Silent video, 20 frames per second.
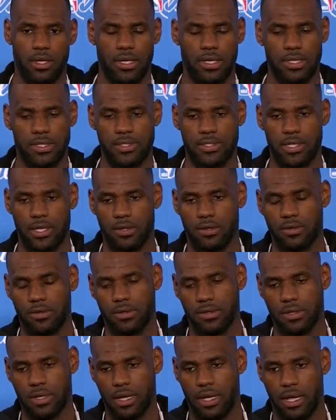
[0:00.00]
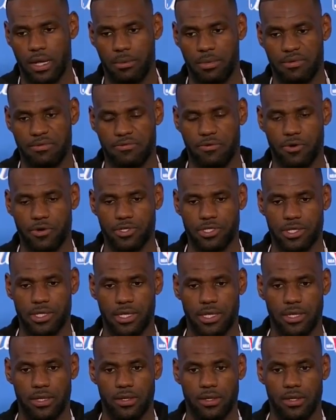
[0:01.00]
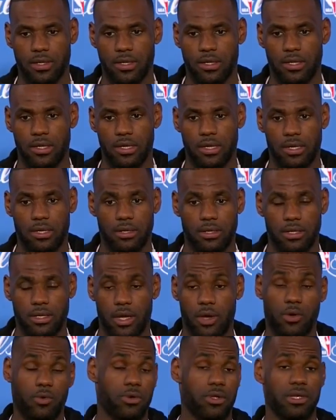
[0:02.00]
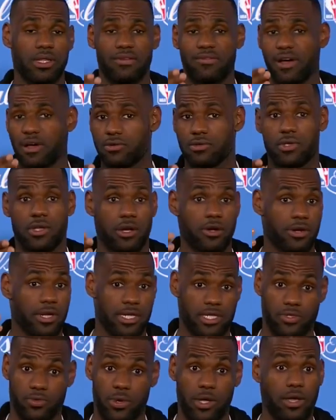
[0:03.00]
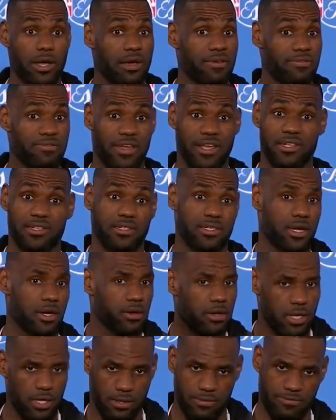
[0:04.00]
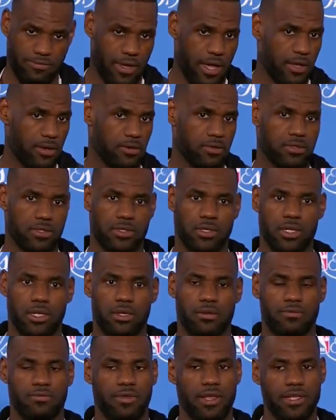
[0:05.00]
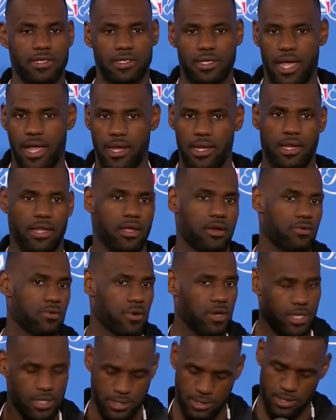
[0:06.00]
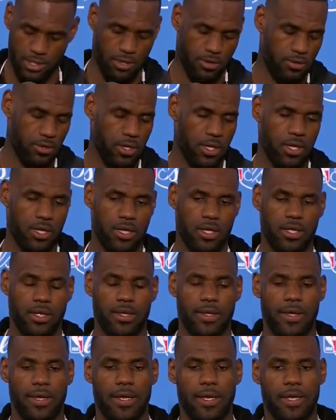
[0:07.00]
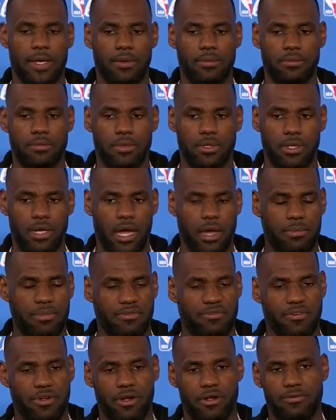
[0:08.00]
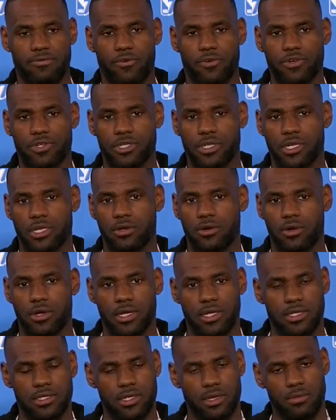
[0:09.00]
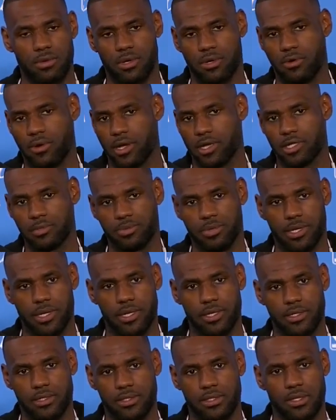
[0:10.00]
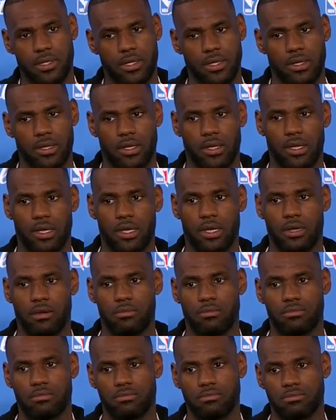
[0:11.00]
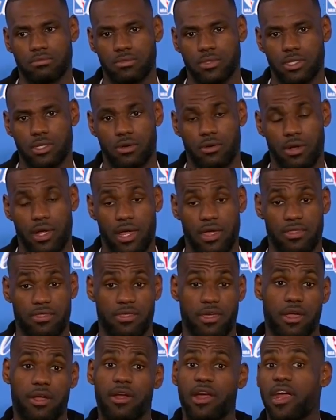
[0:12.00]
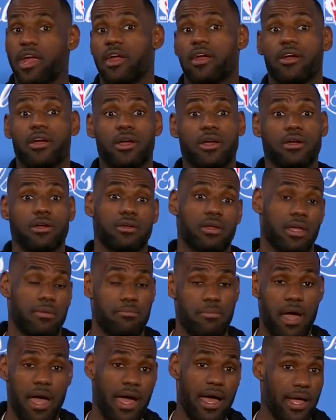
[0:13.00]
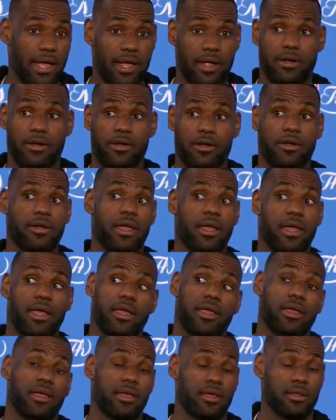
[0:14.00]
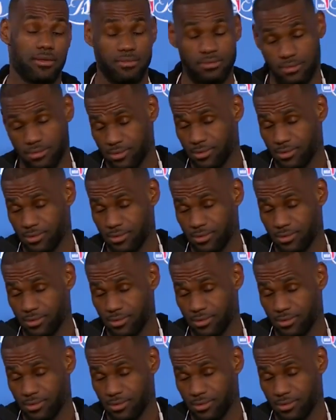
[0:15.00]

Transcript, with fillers: uh so uh, I've been fortunate. Uh, I don't want to leave out Dirk as well. I faced Dirk in the finals and faced KD and Russ. So um, you know I've been very fortunate to go against some of the greatest players. Um, you know, in their era and my era, and